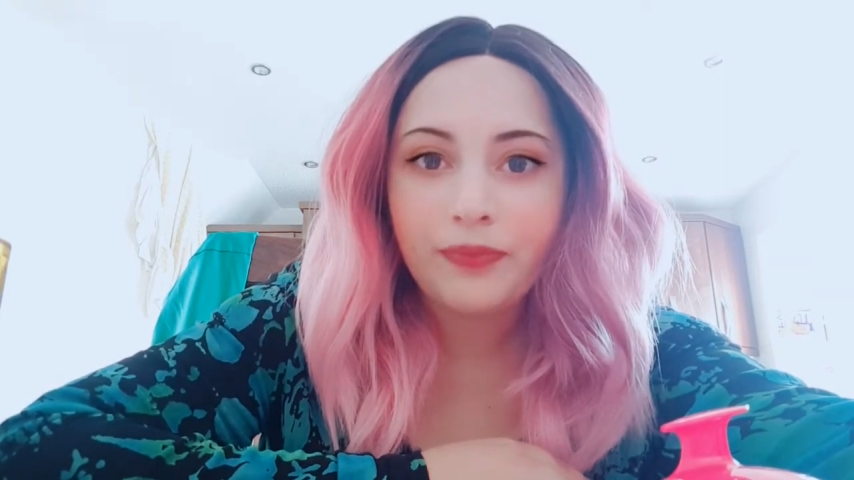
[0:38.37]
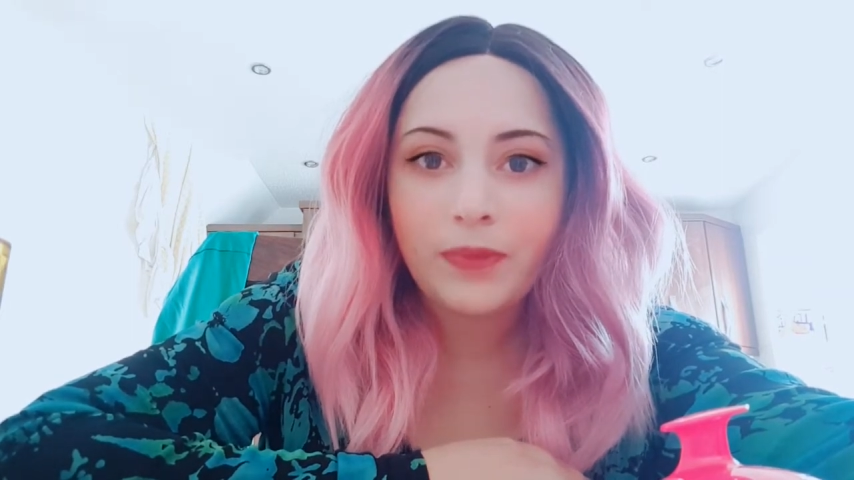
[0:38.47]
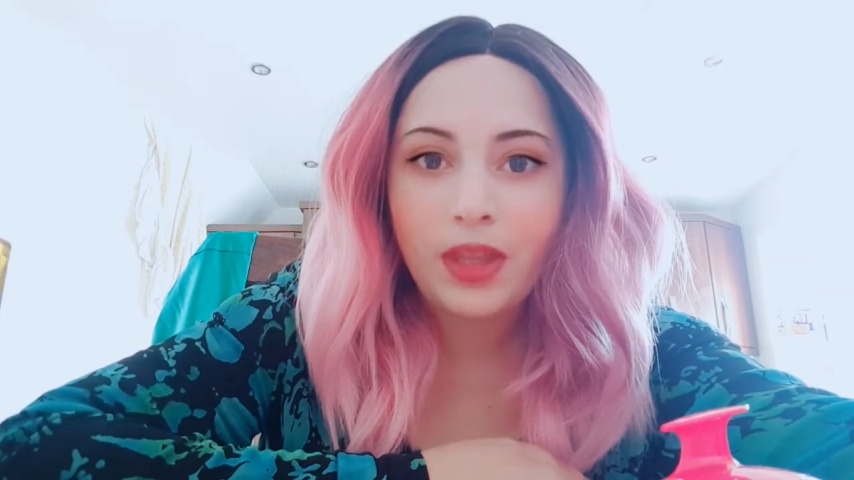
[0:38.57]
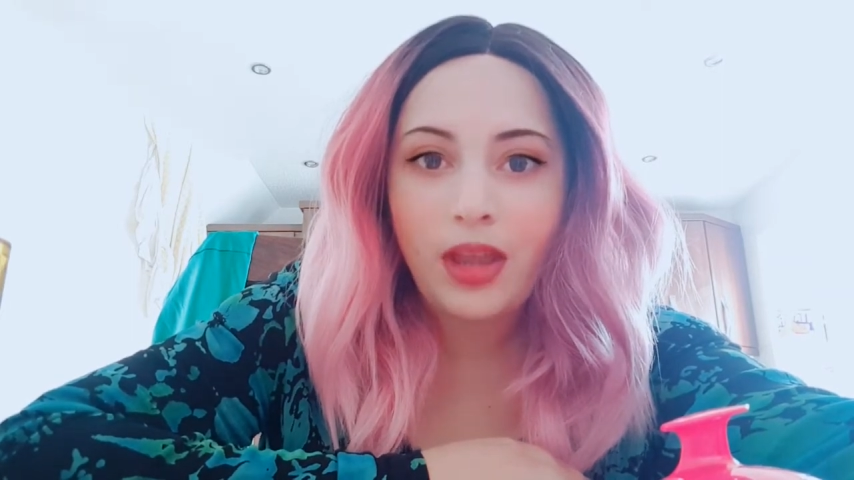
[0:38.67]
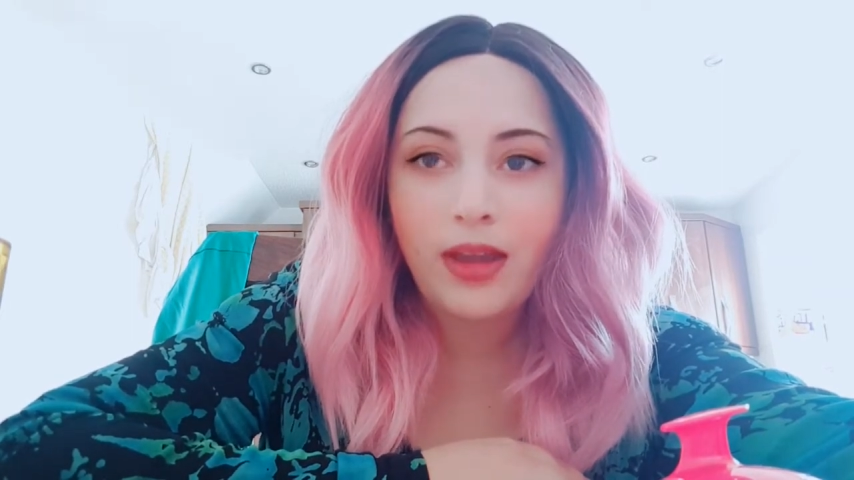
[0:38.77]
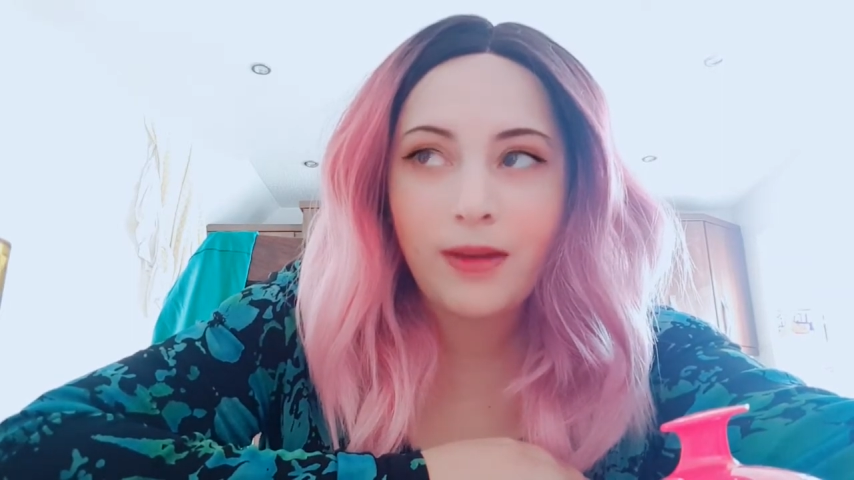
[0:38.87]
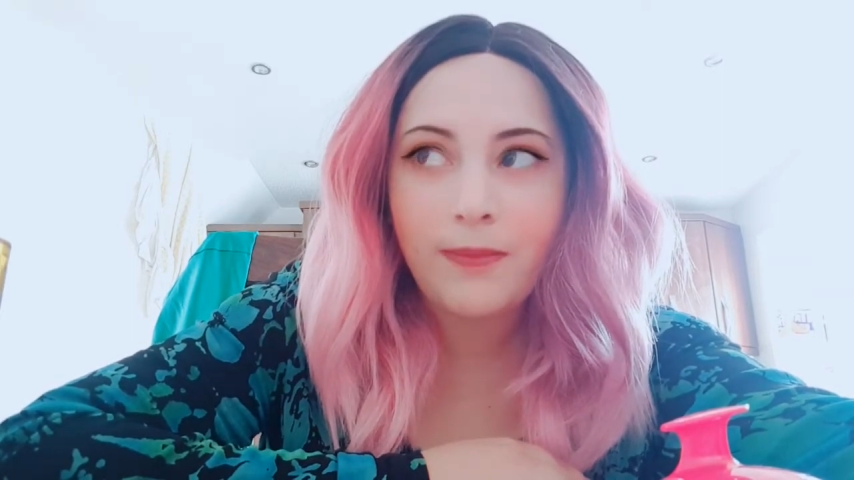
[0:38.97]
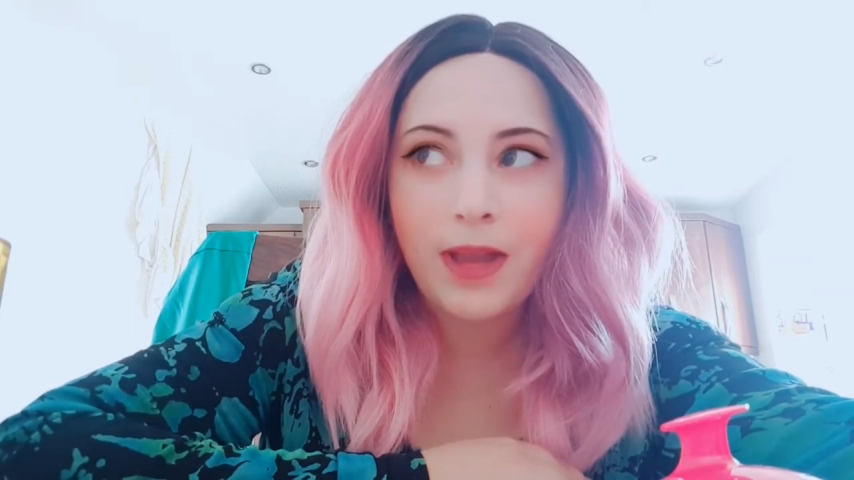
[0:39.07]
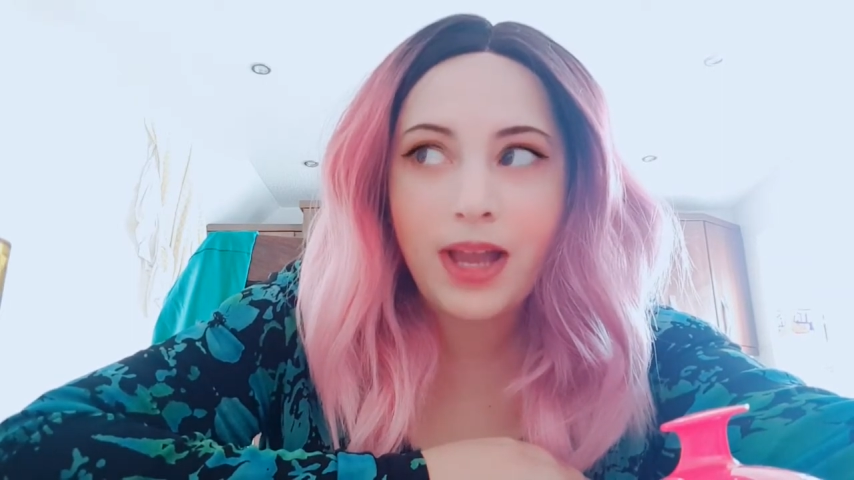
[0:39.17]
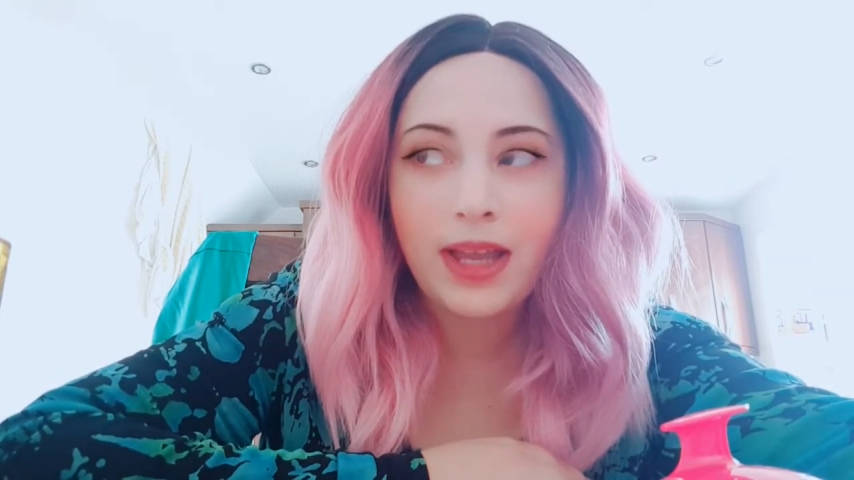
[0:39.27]

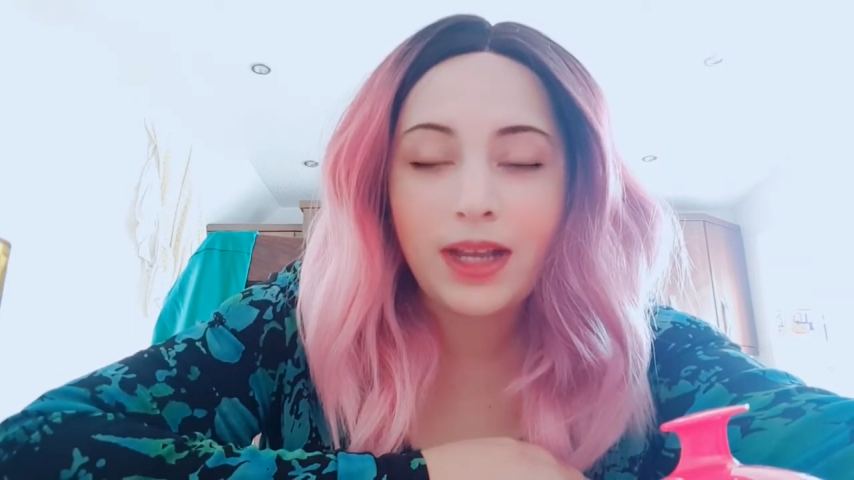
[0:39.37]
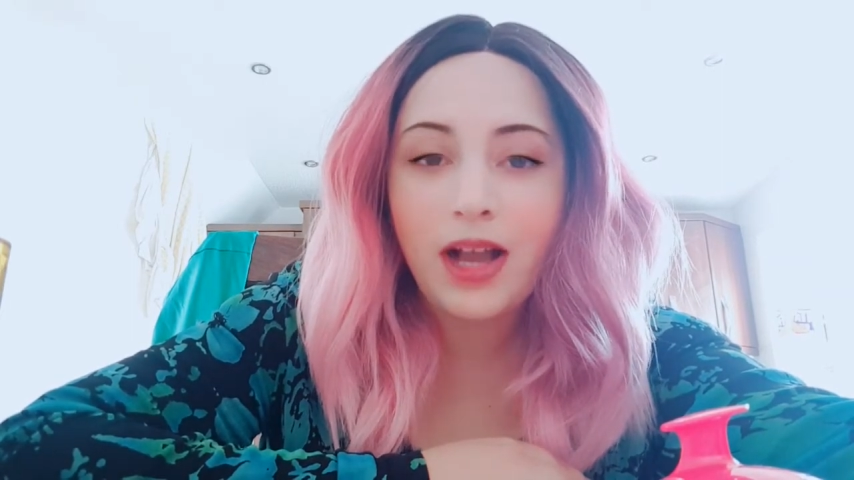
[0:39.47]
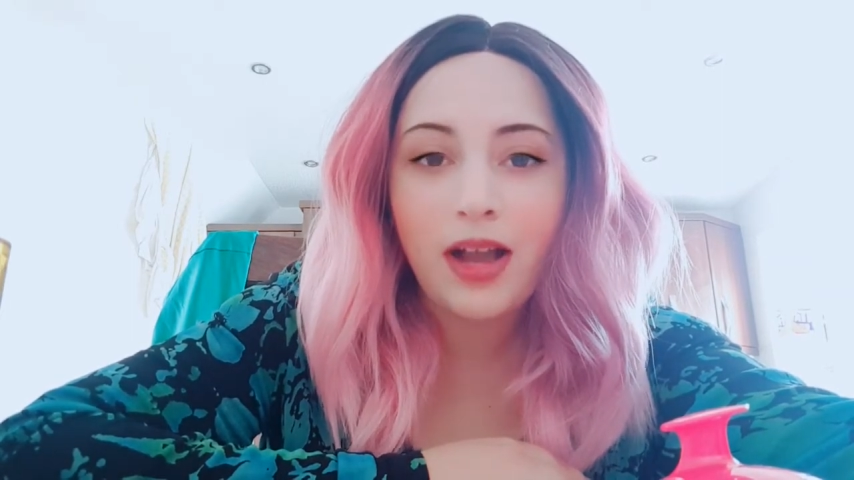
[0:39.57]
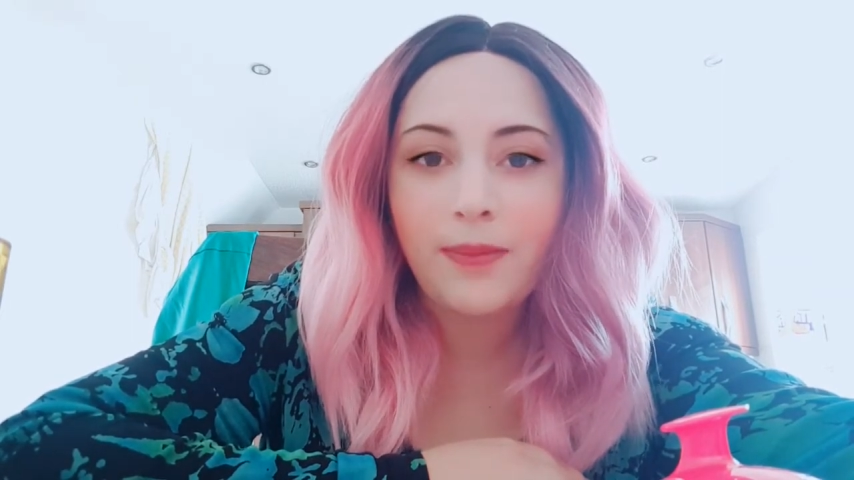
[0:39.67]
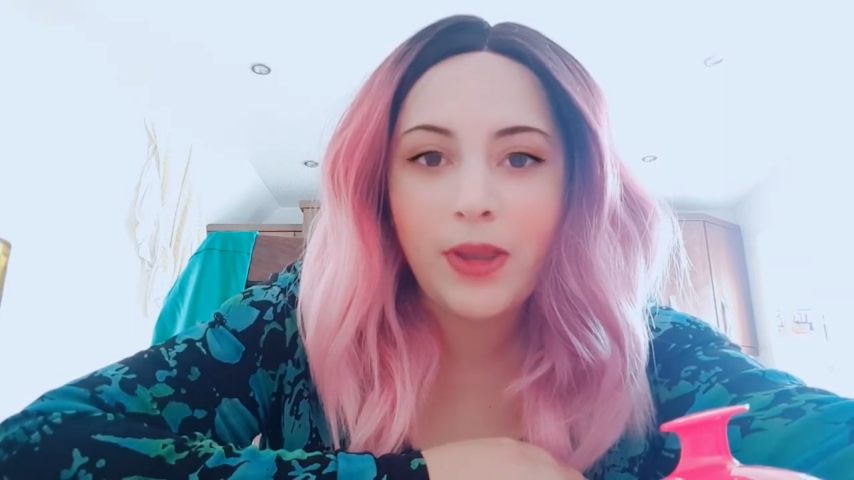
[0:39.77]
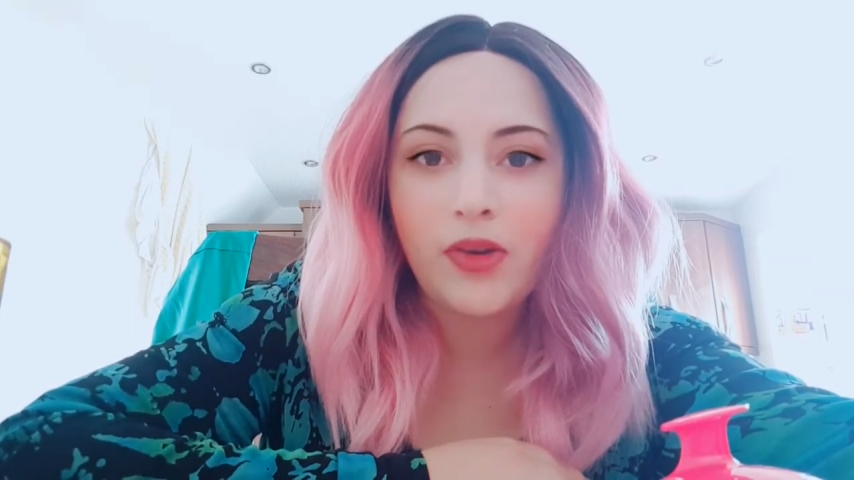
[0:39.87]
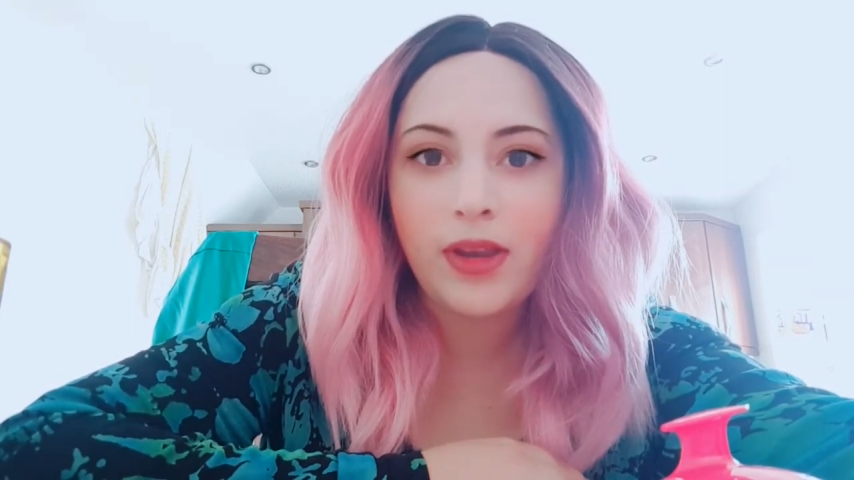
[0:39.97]
I can't be on